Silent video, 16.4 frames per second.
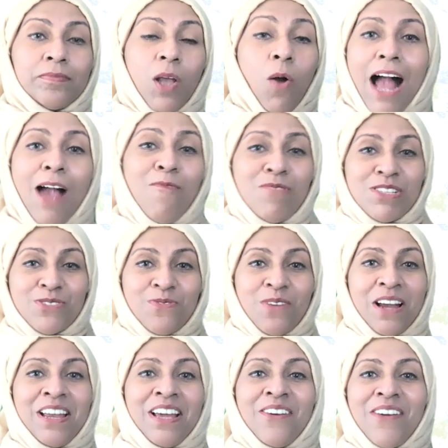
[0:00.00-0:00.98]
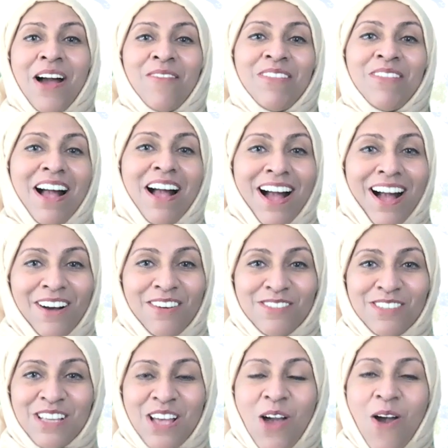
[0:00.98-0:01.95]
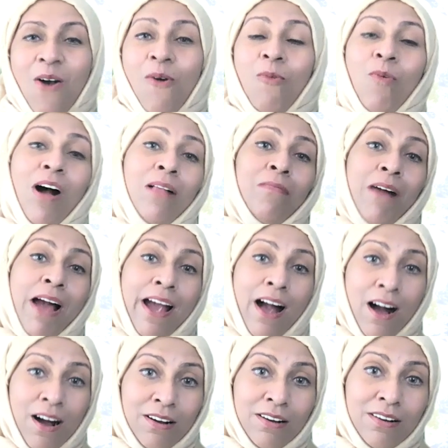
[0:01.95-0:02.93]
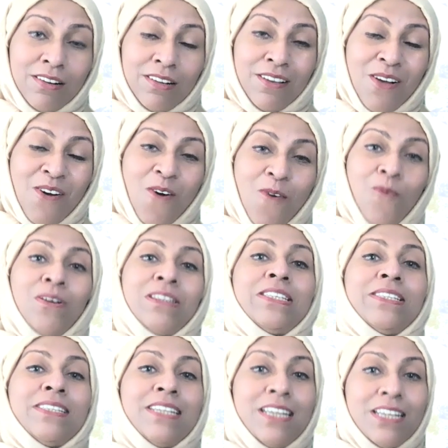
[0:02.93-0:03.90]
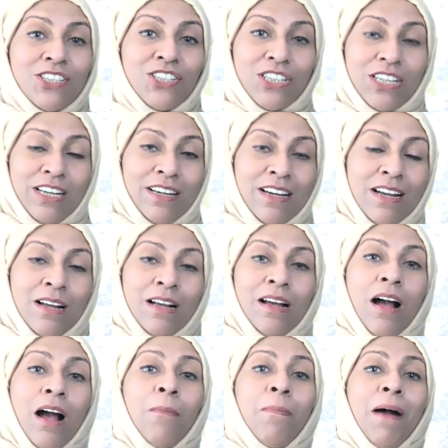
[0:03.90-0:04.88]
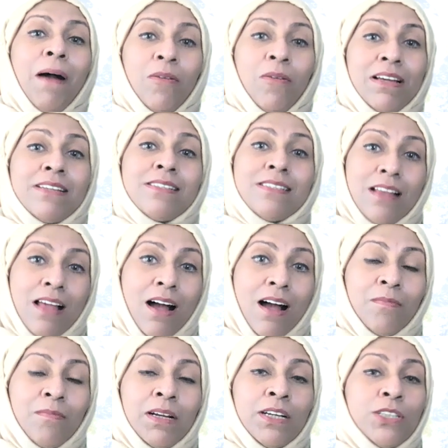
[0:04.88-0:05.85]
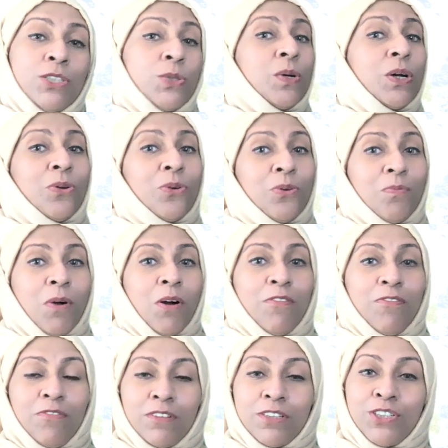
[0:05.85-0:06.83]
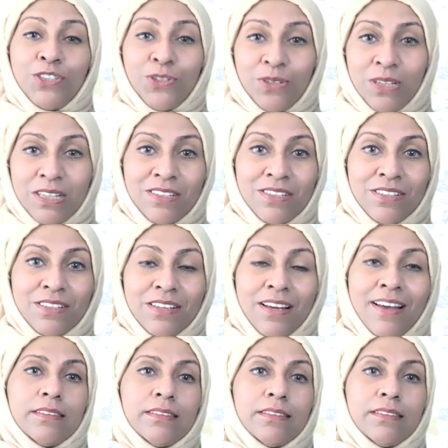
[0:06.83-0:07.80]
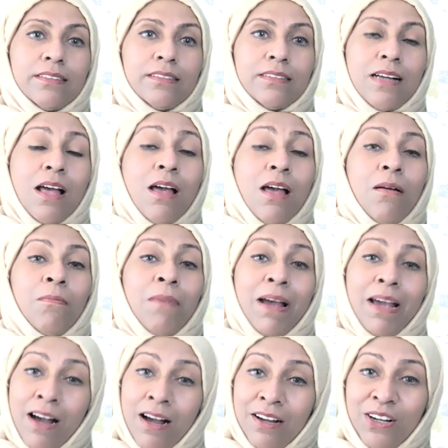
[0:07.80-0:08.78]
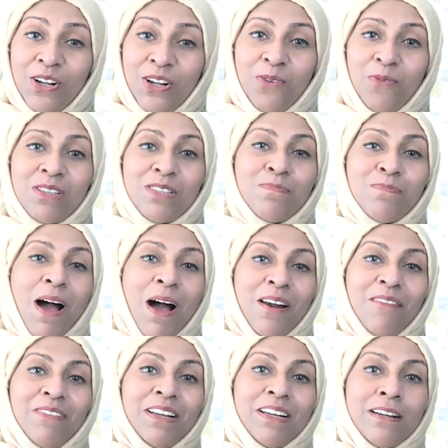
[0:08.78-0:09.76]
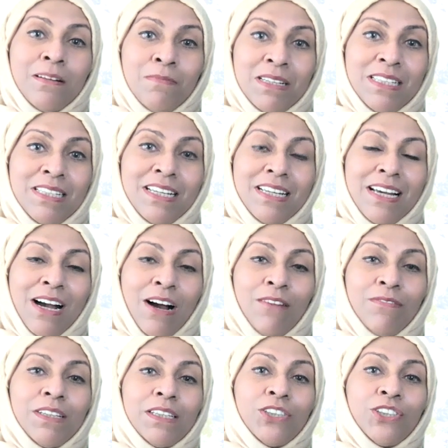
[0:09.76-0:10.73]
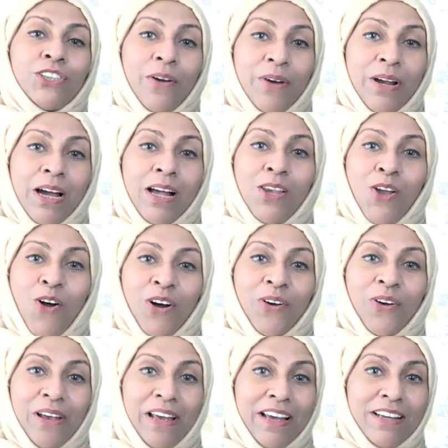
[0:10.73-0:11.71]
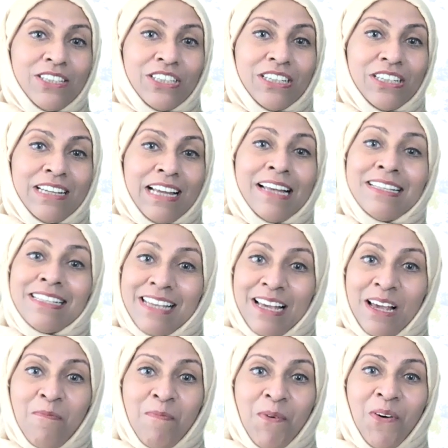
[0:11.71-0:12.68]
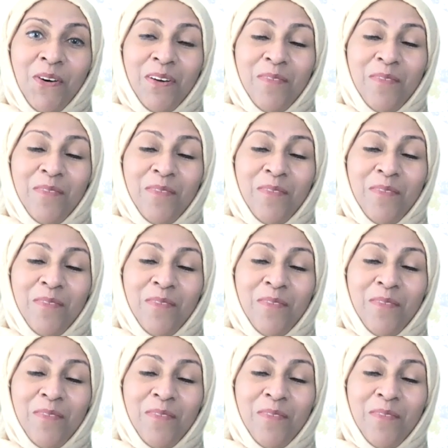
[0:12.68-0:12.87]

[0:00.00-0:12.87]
I was running around the house while my uncle was teaching about Islam to a group of students. My uncle was part of the committee of the Sharia law creation in Singapore.